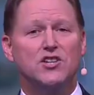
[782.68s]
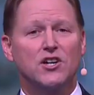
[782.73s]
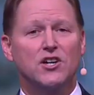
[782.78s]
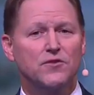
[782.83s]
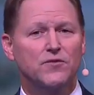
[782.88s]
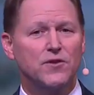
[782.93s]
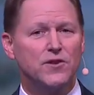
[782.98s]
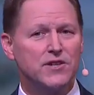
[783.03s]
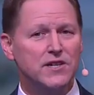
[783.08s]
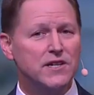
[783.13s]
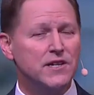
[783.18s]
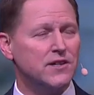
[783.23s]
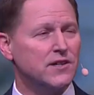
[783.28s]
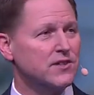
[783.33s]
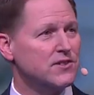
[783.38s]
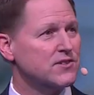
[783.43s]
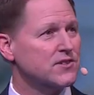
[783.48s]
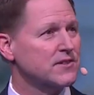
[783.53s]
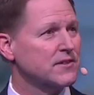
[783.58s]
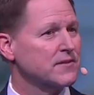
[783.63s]
each other for
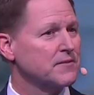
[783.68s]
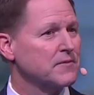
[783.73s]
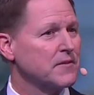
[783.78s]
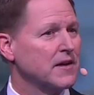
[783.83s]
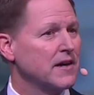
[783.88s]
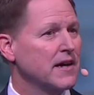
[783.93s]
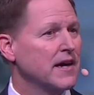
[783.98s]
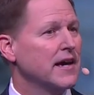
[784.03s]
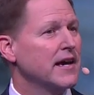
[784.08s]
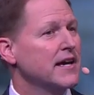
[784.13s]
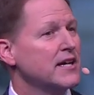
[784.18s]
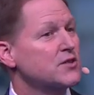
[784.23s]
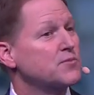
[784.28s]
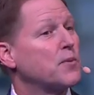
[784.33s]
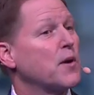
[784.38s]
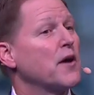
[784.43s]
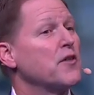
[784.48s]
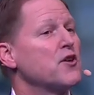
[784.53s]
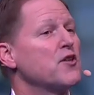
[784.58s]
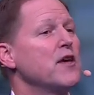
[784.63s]
years. His
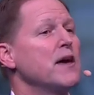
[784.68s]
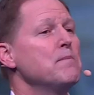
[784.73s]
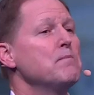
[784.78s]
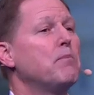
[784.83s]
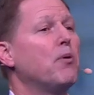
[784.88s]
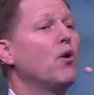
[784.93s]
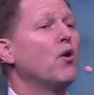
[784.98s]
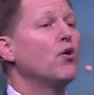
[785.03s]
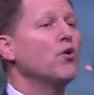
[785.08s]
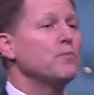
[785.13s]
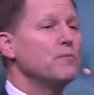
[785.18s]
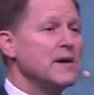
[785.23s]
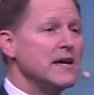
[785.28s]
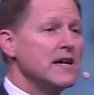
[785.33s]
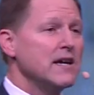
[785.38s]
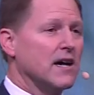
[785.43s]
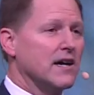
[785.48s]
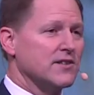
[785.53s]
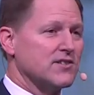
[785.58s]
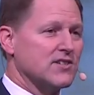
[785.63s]
brother then pulled
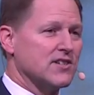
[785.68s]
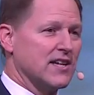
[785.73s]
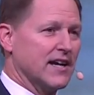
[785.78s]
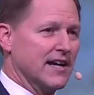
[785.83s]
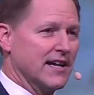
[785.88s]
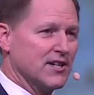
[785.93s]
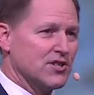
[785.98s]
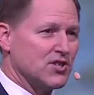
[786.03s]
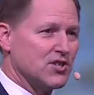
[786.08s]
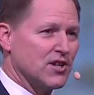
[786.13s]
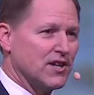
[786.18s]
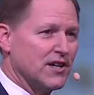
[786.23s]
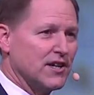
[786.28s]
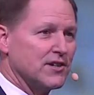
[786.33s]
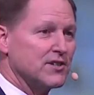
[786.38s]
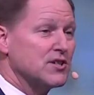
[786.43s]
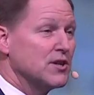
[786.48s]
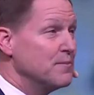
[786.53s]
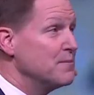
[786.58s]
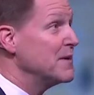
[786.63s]
me on stage
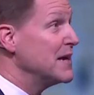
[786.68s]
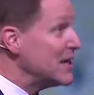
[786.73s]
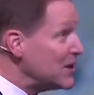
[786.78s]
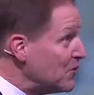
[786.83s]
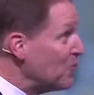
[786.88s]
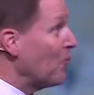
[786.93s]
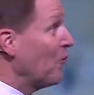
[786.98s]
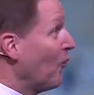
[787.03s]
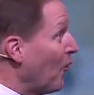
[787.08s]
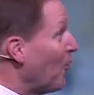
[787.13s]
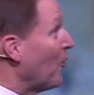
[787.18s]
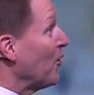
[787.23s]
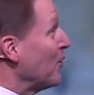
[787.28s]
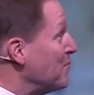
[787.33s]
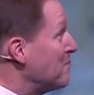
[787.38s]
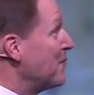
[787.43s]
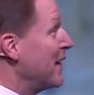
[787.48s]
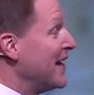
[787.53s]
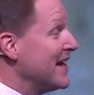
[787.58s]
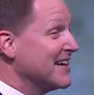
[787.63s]
to meet
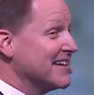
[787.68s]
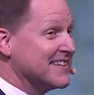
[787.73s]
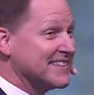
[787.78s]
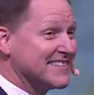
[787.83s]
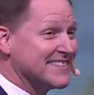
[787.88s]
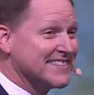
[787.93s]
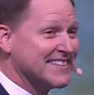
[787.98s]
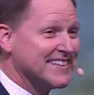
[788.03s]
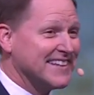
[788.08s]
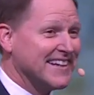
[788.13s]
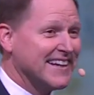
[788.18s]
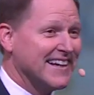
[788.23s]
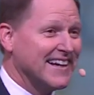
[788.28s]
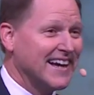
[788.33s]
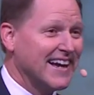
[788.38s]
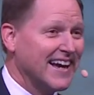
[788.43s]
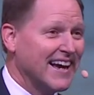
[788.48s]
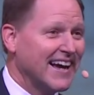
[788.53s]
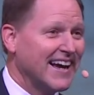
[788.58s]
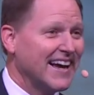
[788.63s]
Warren Bennis.
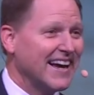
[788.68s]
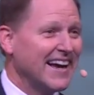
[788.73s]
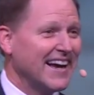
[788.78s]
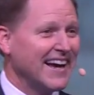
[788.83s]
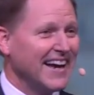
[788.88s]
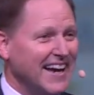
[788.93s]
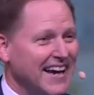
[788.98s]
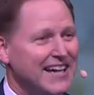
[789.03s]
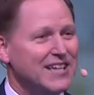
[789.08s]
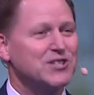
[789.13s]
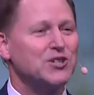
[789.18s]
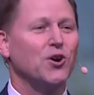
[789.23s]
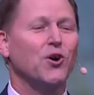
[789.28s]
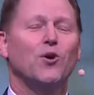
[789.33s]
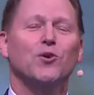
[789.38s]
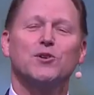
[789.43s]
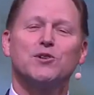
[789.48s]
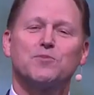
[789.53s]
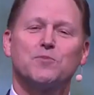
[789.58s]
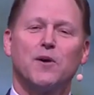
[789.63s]
He
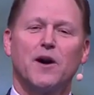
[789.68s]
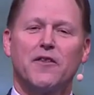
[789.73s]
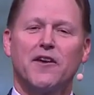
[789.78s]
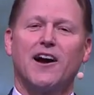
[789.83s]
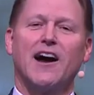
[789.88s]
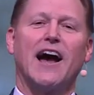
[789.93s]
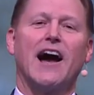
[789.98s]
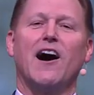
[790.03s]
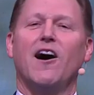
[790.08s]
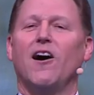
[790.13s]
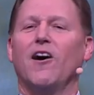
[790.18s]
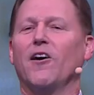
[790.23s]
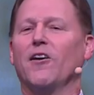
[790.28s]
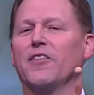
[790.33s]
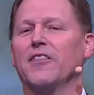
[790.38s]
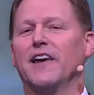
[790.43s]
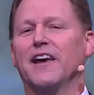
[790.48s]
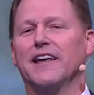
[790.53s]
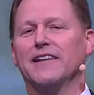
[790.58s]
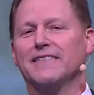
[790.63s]
told his brother
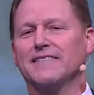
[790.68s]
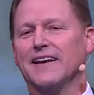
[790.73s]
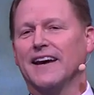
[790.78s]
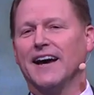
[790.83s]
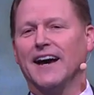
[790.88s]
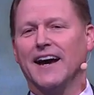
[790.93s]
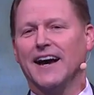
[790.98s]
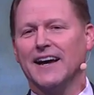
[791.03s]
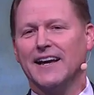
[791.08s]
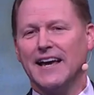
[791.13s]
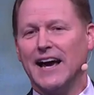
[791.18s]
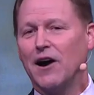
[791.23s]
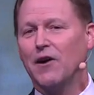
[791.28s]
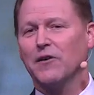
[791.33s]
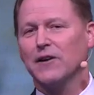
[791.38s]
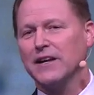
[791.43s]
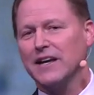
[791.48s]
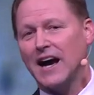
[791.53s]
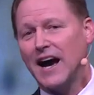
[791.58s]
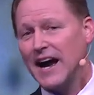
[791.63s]
how
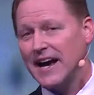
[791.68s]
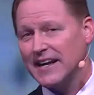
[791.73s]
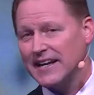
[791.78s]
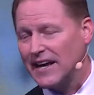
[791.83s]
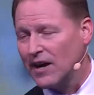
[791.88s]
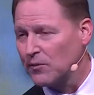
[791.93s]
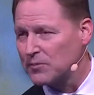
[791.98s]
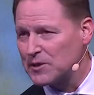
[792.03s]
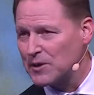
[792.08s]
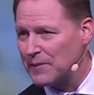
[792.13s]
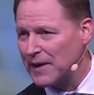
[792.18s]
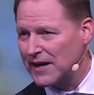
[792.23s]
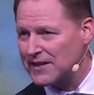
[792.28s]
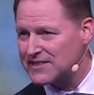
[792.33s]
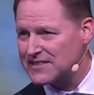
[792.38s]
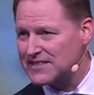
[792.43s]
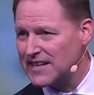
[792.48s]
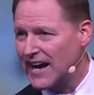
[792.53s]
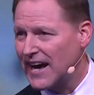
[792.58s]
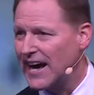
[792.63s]
I had helped him
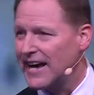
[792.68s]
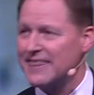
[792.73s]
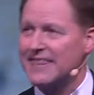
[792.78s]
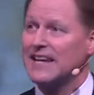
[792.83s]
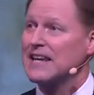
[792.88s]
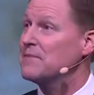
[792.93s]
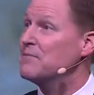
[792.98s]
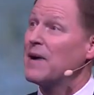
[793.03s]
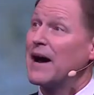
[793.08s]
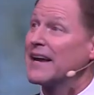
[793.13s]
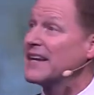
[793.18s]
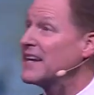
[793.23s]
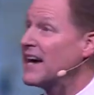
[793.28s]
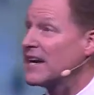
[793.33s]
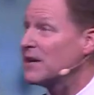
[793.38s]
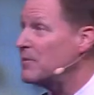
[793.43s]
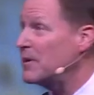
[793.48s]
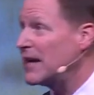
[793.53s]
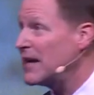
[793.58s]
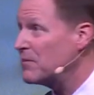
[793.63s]
outside and that he might
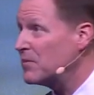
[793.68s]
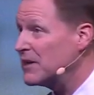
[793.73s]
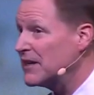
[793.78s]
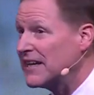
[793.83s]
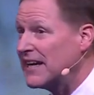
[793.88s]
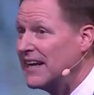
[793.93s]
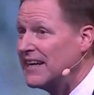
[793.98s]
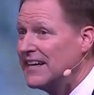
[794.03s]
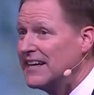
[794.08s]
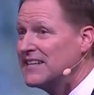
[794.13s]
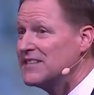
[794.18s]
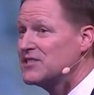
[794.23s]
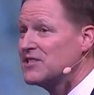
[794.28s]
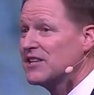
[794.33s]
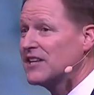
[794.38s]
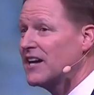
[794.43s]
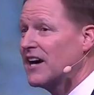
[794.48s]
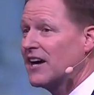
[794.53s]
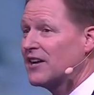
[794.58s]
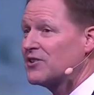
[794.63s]
not have been able to get
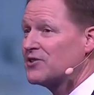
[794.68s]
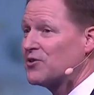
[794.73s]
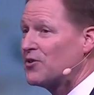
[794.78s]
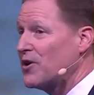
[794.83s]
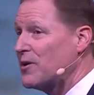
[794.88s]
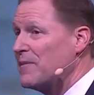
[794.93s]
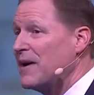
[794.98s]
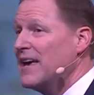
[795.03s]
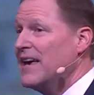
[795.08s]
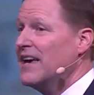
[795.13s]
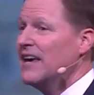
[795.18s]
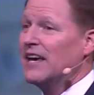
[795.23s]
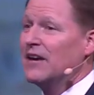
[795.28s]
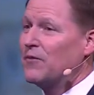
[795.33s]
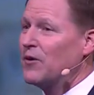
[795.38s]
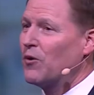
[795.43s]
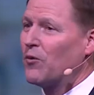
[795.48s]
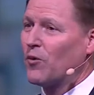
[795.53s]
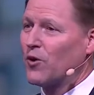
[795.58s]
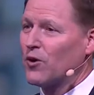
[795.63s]
into the auditorium
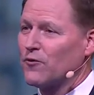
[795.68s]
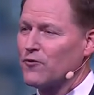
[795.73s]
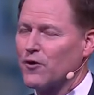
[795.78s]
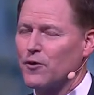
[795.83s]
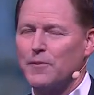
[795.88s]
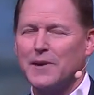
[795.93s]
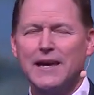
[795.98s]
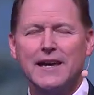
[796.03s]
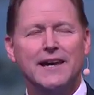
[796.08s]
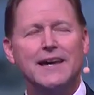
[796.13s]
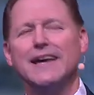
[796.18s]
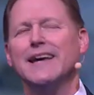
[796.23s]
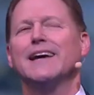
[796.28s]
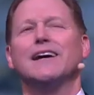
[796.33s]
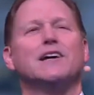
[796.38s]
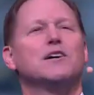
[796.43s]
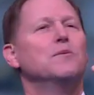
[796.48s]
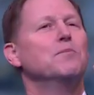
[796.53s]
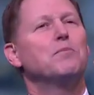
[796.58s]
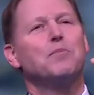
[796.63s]
if it weren't for me.
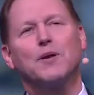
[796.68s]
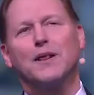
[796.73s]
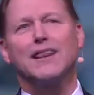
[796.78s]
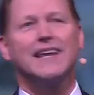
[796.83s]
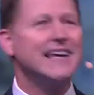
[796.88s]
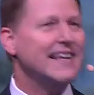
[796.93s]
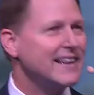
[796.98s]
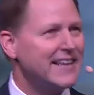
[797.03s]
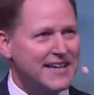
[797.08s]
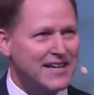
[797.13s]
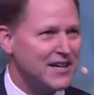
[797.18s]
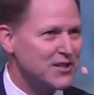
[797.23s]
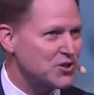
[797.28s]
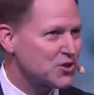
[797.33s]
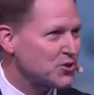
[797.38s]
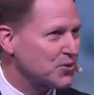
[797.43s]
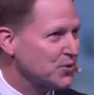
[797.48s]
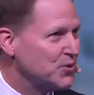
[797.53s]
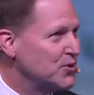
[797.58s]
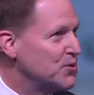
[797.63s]
Completely
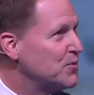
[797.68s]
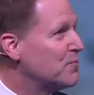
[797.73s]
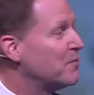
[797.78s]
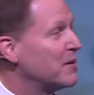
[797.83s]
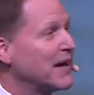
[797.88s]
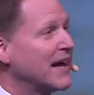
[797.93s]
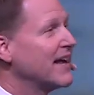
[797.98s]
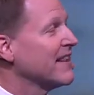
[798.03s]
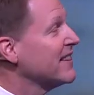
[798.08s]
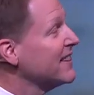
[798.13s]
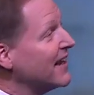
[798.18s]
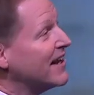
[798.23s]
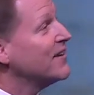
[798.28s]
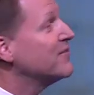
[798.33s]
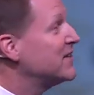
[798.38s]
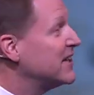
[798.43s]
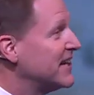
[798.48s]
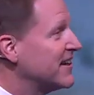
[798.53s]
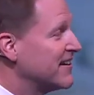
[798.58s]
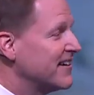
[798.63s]
untrue, but I
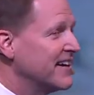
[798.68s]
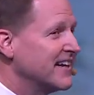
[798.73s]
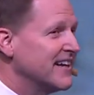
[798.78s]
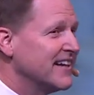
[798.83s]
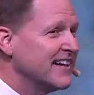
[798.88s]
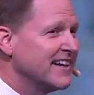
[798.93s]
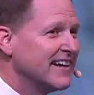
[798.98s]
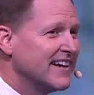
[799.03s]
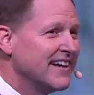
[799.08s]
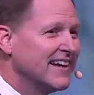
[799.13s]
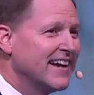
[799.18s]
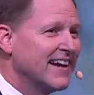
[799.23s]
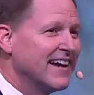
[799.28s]
loved hearing it.